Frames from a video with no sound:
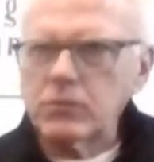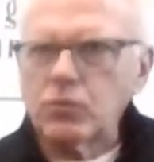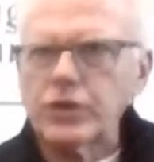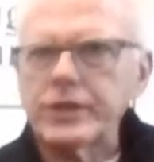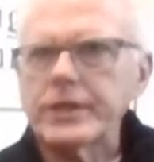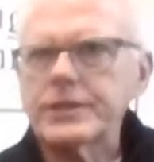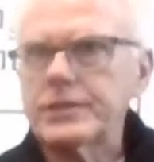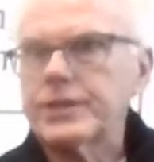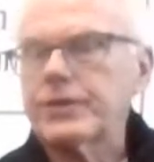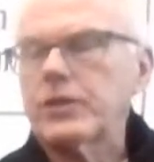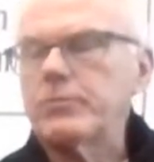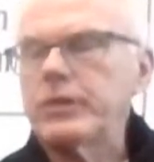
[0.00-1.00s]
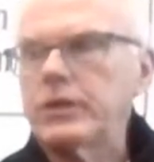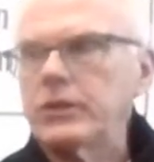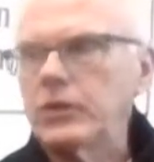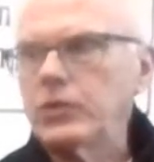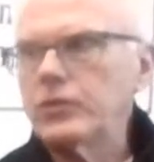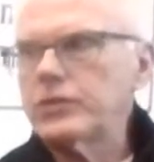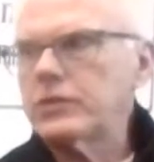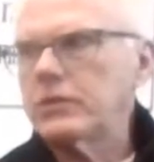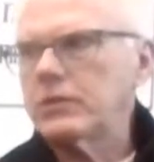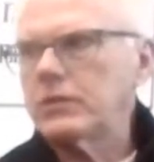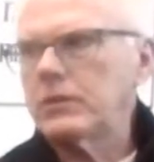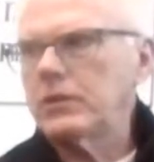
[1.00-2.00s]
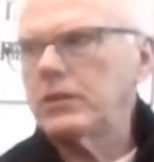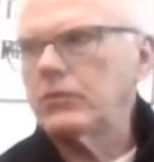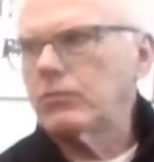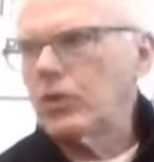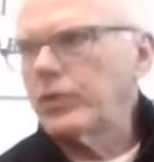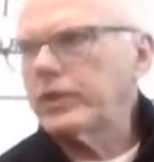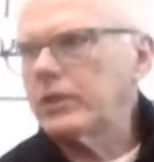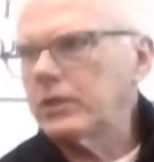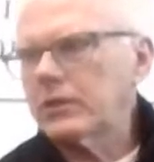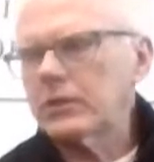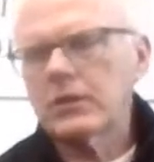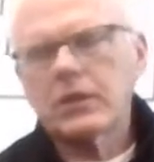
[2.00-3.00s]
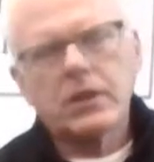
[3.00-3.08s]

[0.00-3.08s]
weren't necessarily being used in rowing gear.